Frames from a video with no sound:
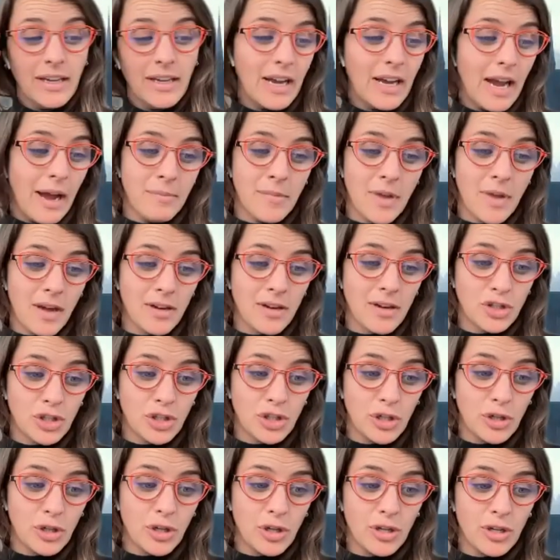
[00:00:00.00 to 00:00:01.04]
Like I'm not
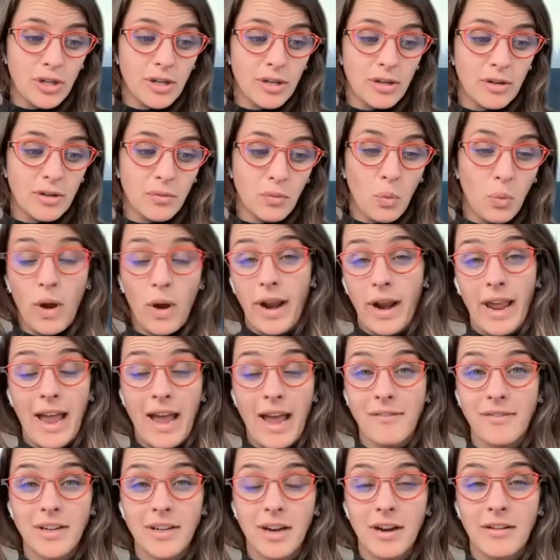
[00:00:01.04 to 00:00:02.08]
sure what I
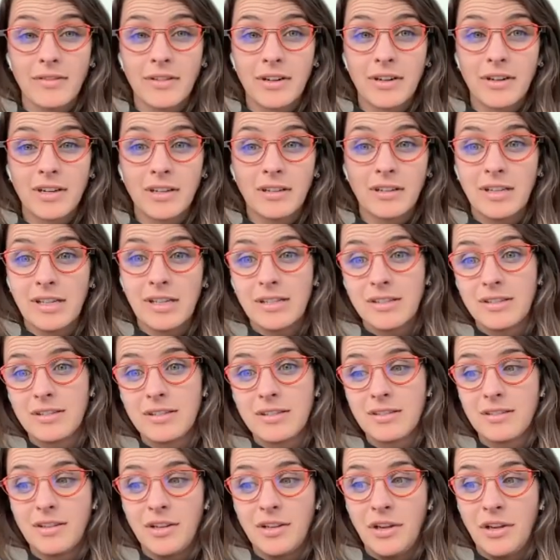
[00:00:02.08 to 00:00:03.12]
haven't covered
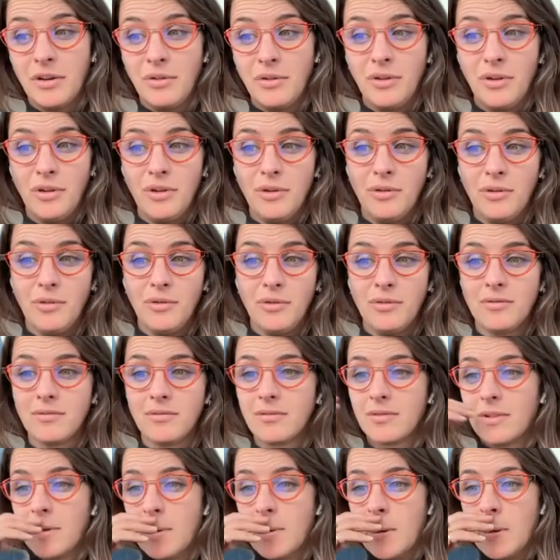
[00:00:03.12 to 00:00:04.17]
unless you know you
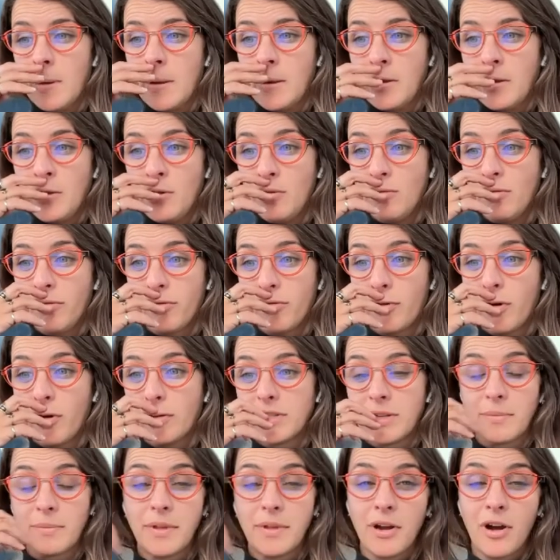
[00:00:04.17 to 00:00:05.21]
you
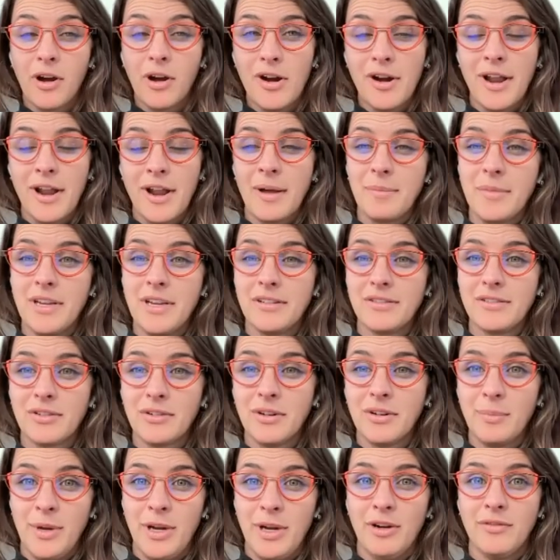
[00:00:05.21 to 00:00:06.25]
throw something hard at me.
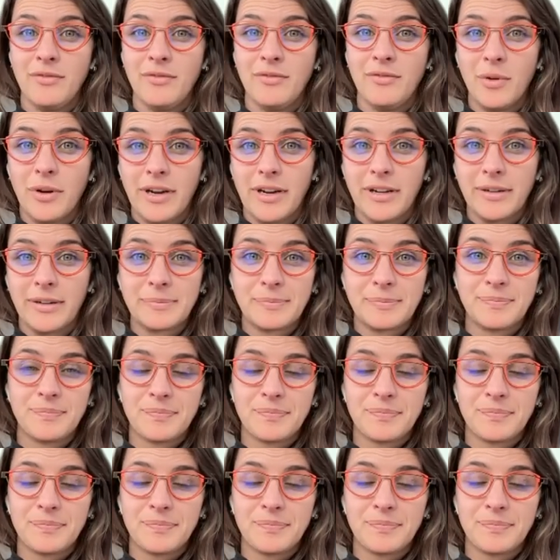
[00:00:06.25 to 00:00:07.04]
So I'm here for it.